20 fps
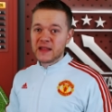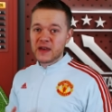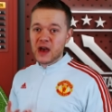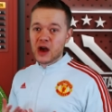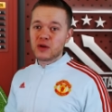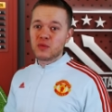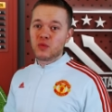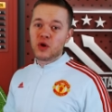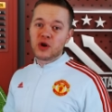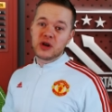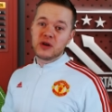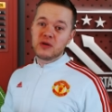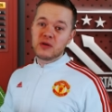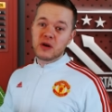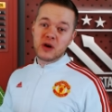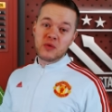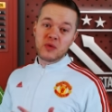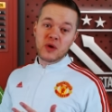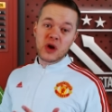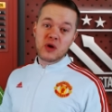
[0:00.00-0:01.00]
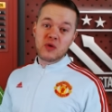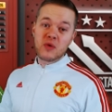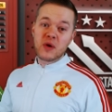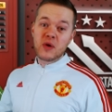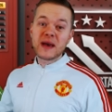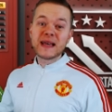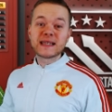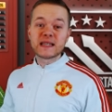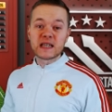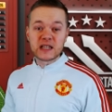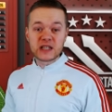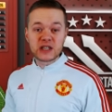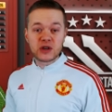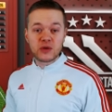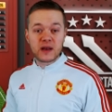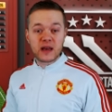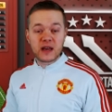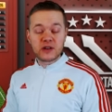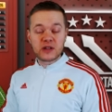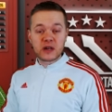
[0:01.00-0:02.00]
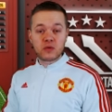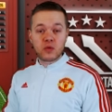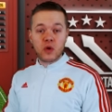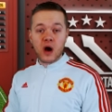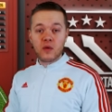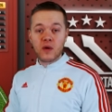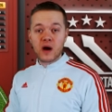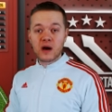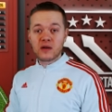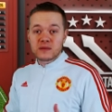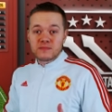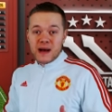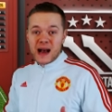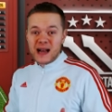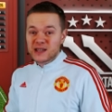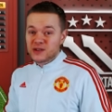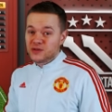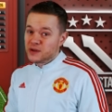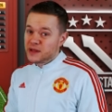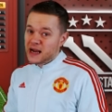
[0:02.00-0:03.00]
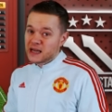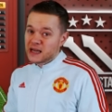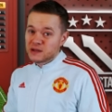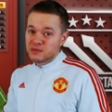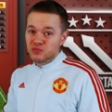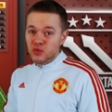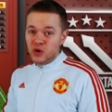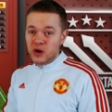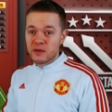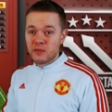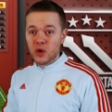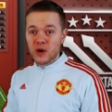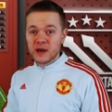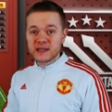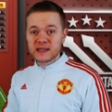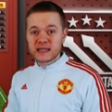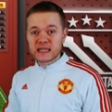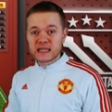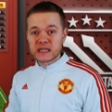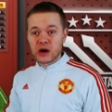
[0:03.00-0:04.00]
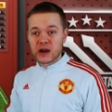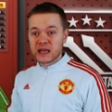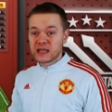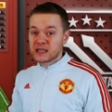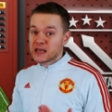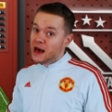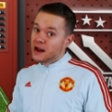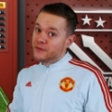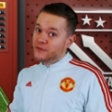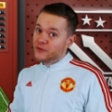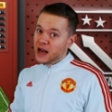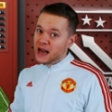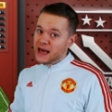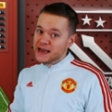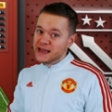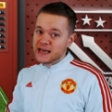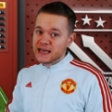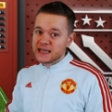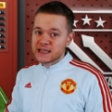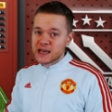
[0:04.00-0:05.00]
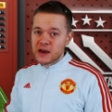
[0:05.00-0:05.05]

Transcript: The only one who, who, who isn't, who, who did quite well, was Mata, and that's one of Moyes' signings, and Fellaini.